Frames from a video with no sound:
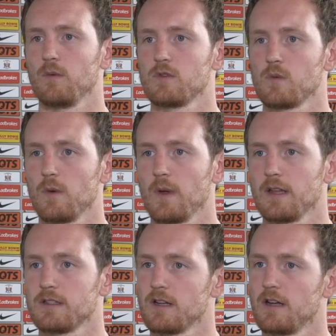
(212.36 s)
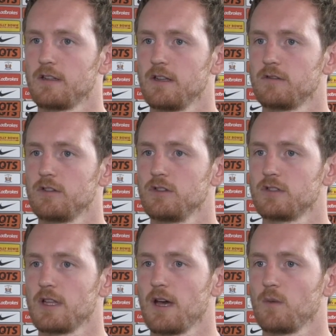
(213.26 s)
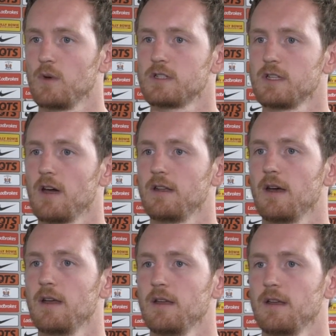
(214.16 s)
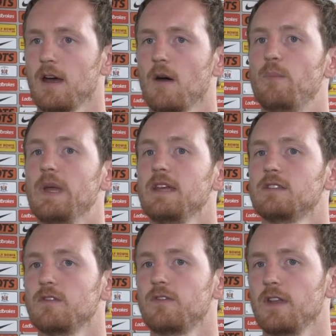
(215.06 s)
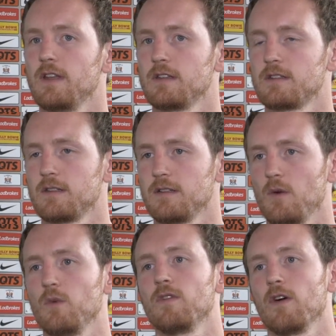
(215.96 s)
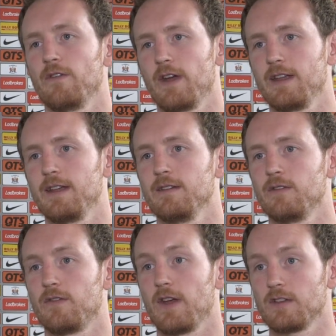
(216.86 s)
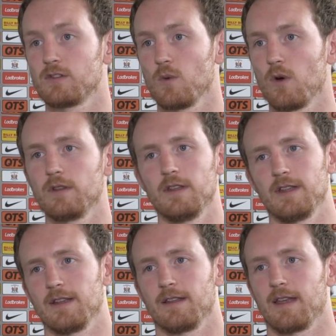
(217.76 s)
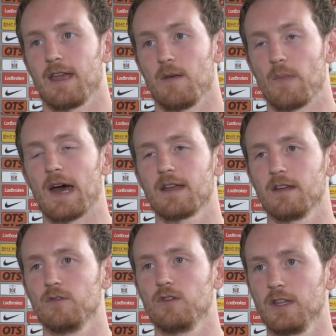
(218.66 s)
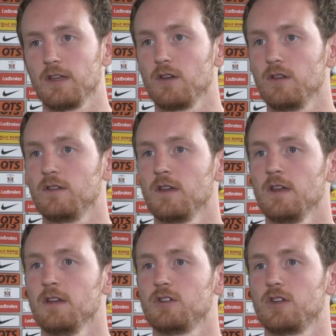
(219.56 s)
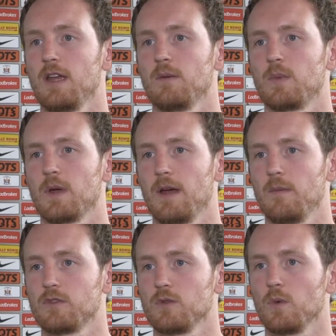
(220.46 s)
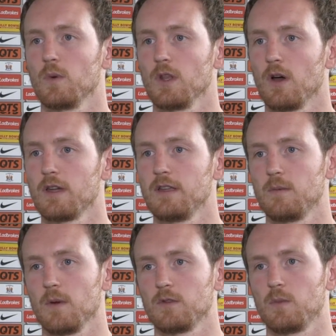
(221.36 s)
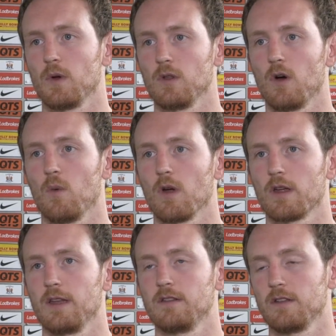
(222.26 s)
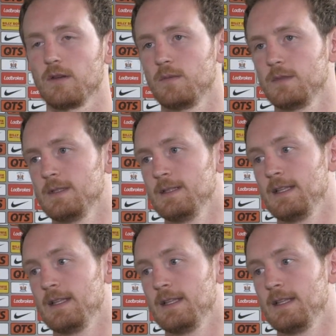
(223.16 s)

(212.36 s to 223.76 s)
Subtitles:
that was where we started to introduce that once they had a base of fitness. Now we've got a very fit squad. They came back in really good shape, so we were lucky to be able to put a lot of work into them.